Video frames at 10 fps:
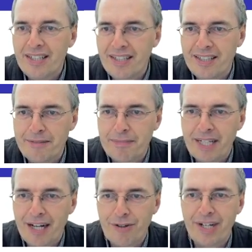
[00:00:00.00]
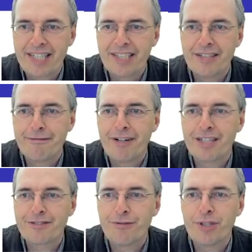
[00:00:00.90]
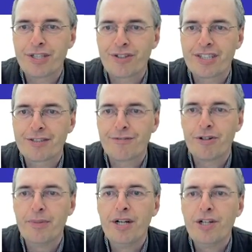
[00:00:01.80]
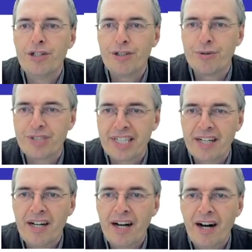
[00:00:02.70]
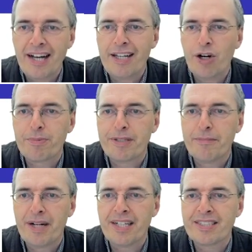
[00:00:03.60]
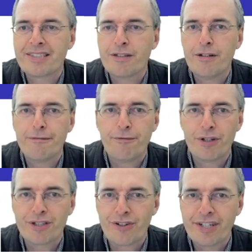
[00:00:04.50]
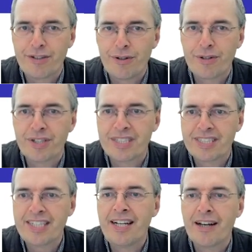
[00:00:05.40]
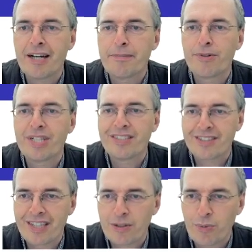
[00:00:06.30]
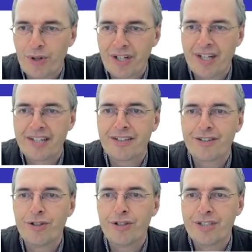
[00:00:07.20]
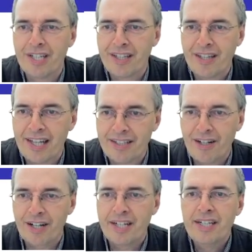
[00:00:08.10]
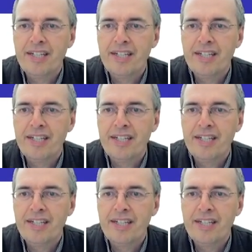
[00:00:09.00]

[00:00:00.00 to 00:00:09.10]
um, calculating a fast Fourier transform using highly optimized uh, Fortran or C libraries that work under the hood and that are